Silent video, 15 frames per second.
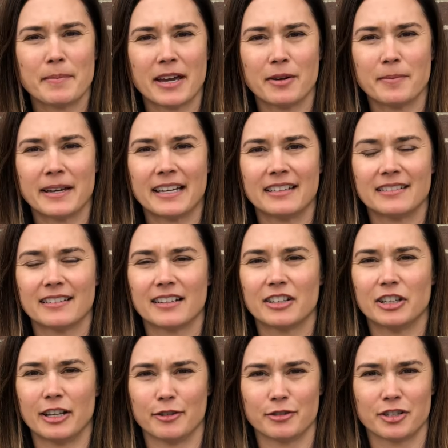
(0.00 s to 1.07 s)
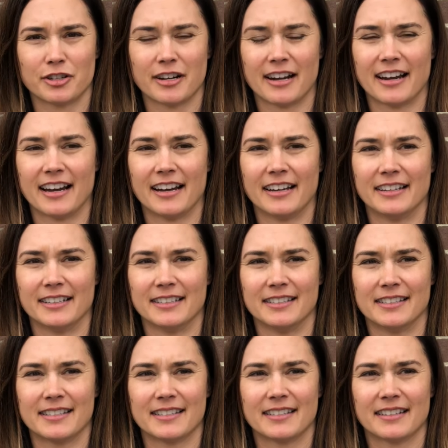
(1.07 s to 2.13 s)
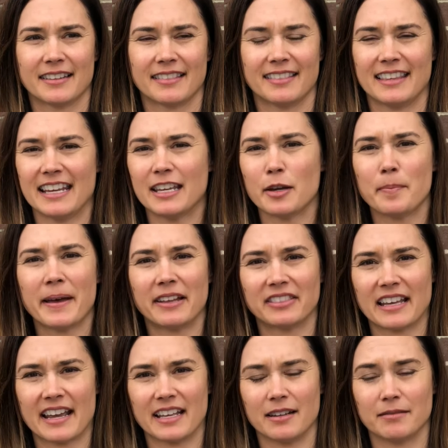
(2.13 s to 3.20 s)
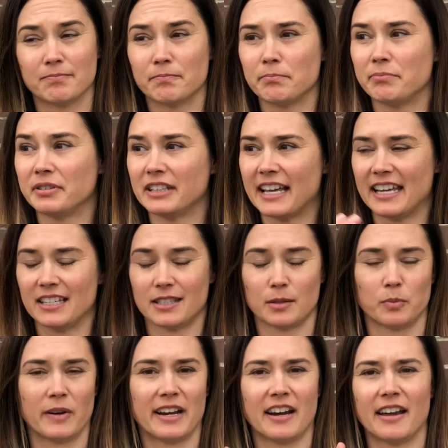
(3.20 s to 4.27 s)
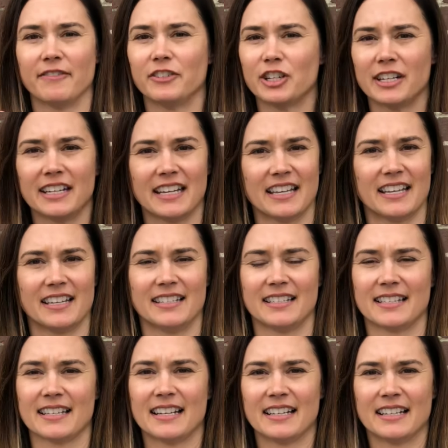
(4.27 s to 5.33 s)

moment, close your eyes, think about that place, wherever it is